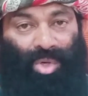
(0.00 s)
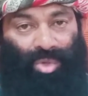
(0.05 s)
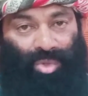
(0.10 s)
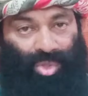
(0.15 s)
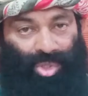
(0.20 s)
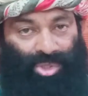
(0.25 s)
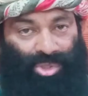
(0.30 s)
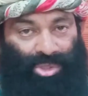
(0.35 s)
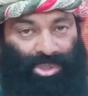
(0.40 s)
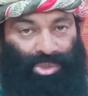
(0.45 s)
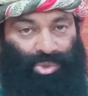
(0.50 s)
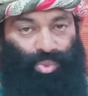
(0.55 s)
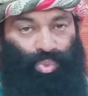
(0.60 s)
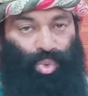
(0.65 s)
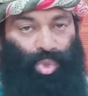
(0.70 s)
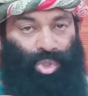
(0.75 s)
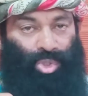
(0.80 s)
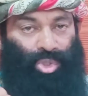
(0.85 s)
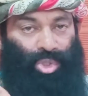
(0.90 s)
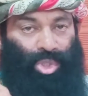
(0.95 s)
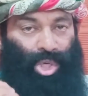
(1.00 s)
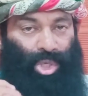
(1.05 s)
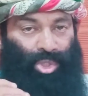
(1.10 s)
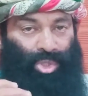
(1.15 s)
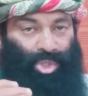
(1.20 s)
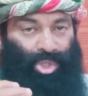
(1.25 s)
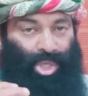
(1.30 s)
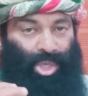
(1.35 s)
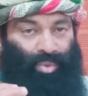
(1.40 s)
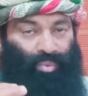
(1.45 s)
Russians worked hard,
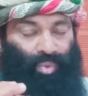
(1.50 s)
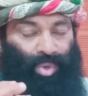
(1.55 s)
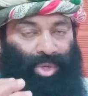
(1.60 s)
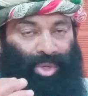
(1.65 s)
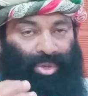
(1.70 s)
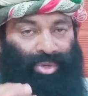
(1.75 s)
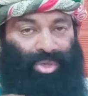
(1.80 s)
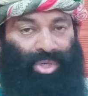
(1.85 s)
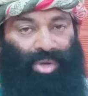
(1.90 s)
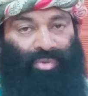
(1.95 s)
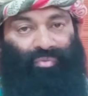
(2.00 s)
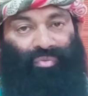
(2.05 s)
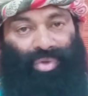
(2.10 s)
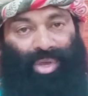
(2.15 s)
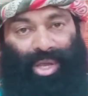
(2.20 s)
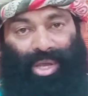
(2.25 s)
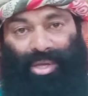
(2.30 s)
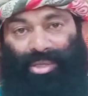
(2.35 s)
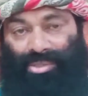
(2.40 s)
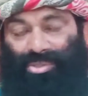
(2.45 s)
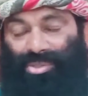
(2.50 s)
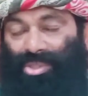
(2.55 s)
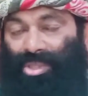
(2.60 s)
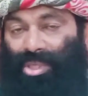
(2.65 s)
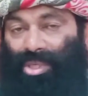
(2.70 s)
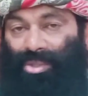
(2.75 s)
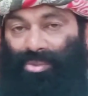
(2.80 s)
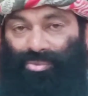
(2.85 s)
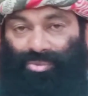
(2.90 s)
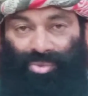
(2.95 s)
they had very tough hands.
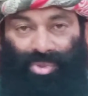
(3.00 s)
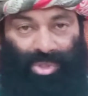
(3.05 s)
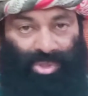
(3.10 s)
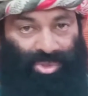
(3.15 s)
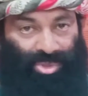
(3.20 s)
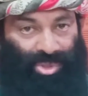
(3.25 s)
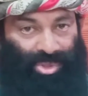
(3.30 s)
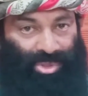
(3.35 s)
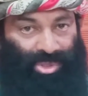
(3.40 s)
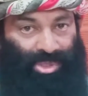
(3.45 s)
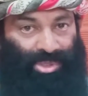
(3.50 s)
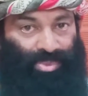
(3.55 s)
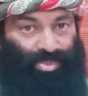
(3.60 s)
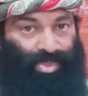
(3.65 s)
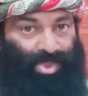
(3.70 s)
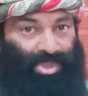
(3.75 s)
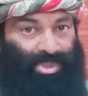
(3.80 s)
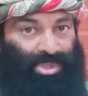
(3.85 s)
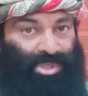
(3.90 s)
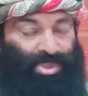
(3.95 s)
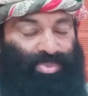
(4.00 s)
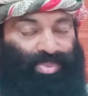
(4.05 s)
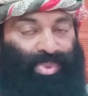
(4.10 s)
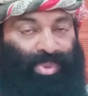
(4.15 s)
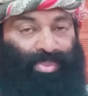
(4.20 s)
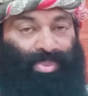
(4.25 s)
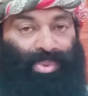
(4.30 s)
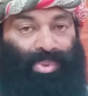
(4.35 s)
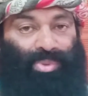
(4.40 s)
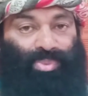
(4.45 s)
They said, this man, these
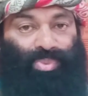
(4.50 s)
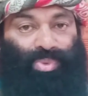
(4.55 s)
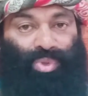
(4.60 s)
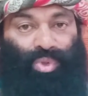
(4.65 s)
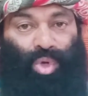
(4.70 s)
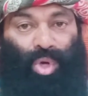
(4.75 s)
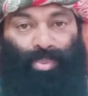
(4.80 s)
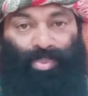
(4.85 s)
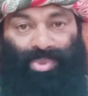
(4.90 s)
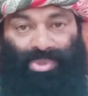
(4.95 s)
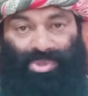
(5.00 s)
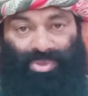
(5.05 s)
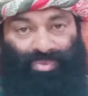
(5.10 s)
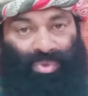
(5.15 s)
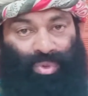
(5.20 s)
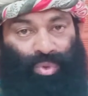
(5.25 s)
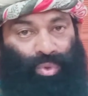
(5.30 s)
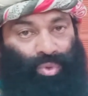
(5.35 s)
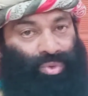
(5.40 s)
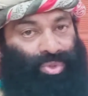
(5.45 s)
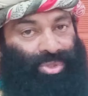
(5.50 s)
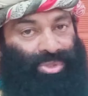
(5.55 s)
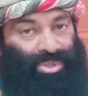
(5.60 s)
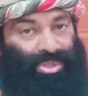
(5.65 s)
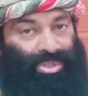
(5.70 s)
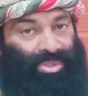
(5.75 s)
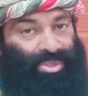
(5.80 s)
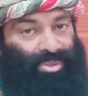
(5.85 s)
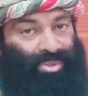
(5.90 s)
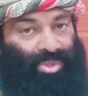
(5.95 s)
people are robbers, even though they
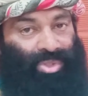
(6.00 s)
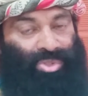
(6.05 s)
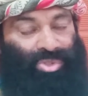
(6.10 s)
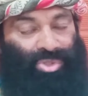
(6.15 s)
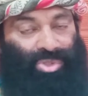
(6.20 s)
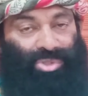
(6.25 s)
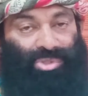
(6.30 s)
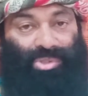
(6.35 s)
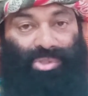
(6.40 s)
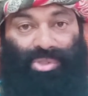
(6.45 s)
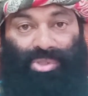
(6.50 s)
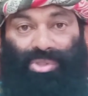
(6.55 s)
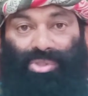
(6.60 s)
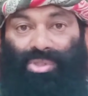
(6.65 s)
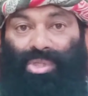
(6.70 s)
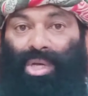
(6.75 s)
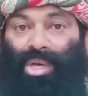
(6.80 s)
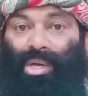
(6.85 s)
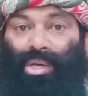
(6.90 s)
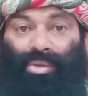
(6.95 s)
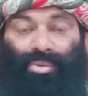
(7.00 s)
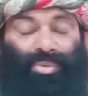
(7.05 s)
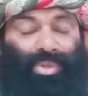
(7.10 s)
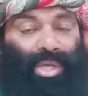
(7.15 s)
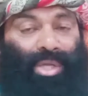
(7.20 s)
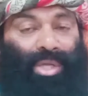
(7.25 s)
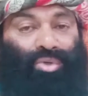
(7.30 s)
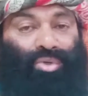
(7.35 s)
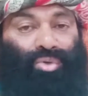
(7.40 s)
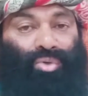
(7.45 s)
said they're religious leaders.
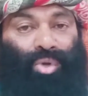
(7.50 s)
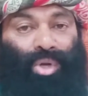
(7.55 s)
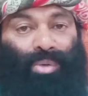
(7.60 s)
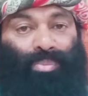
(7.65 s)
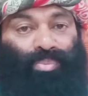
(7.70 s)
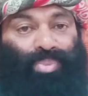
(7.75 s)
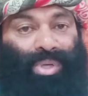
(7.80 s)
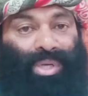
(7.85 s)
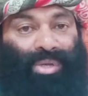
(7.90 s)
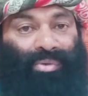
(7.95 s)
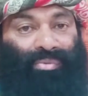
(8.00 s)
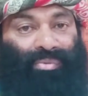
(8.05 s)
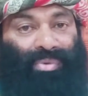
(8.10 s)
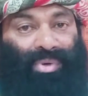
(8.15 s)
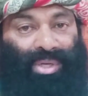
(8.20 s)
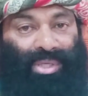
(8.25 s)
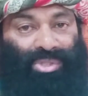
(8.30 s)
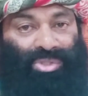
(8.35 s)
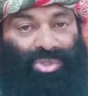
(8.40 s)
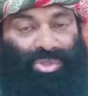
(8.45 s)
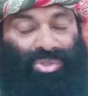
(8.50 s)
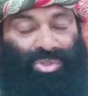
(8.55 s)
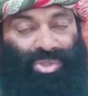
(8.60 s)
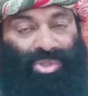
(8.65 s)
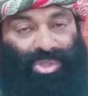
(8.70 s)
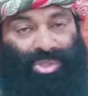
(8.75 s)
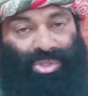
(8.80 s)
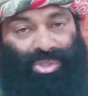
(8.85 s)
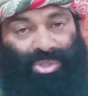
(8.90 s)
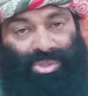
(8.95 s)
They do not believe religious
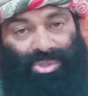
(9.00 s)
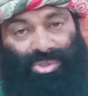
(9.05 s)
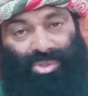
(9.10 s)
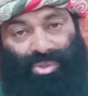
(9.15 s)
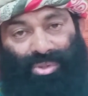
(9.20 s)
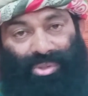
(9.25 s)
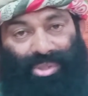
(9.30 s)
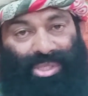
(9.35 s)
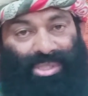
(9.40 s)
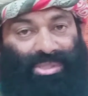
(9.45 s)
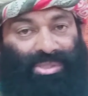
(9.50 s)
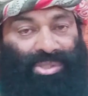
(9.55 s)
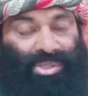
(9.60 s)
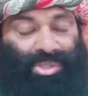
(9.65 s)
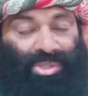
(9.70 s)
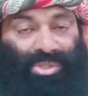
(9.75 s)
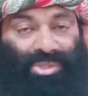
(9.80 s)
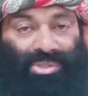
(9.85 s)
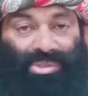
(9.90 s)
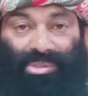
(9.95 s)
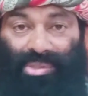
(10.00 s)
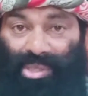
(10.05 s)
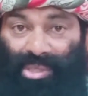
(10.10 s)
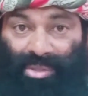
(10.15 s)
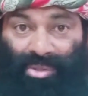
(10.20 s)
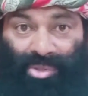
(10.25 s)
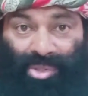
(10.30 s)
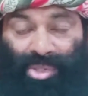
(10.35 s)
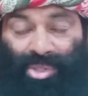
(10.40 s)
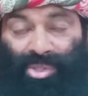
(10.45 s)
leaders or less leaders. A
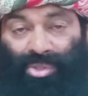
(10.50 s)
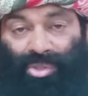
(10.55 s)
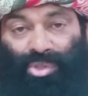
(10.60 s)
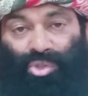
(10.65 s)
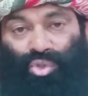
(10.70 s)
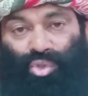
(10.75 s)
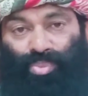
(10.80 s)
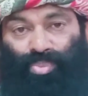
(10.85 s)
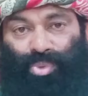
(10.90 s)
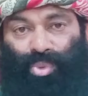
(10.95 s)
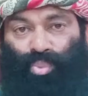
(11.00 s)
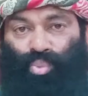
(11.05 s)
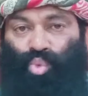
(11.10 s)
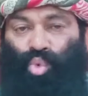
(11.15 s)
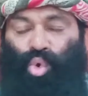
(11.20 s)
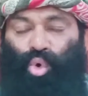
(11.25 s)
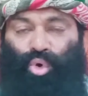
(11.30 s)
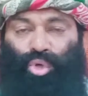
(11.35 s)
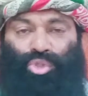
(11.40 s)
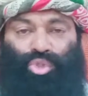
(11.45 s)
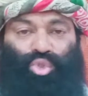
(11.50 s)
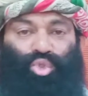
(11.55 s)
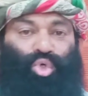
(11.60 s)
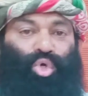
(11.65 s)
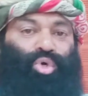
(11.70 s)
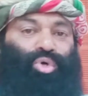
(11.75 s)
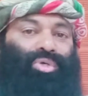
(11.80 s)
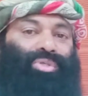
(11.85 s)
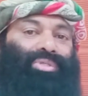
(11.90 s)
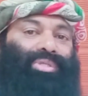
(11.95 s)
leader should be more
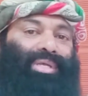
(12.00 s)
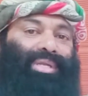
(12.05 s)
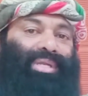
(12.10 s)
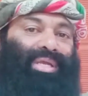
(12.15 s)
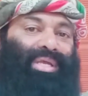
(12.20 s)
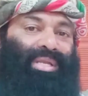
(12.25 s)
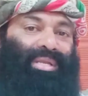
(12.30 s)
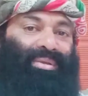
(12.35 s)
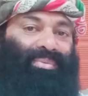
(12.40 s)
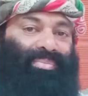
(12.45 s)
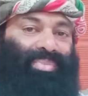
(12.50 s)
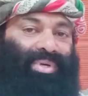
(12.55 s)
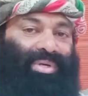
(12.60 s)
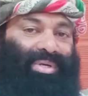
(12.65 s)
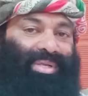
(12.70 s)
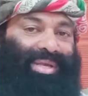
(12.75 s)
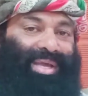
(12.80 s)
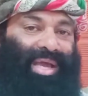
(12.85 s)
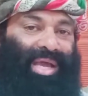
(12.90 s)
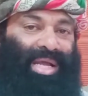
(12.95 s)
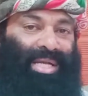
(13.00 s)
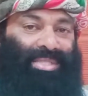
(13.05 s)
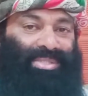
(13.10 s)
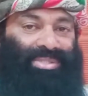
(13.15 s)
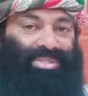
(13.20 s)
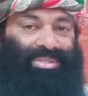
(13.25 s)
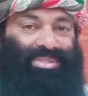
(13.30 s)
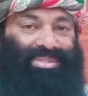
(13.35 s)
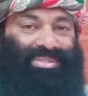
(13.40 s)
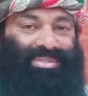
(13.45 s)
stronger than anybody
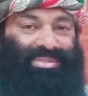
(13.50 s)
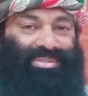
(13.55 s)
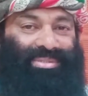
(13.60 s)
else.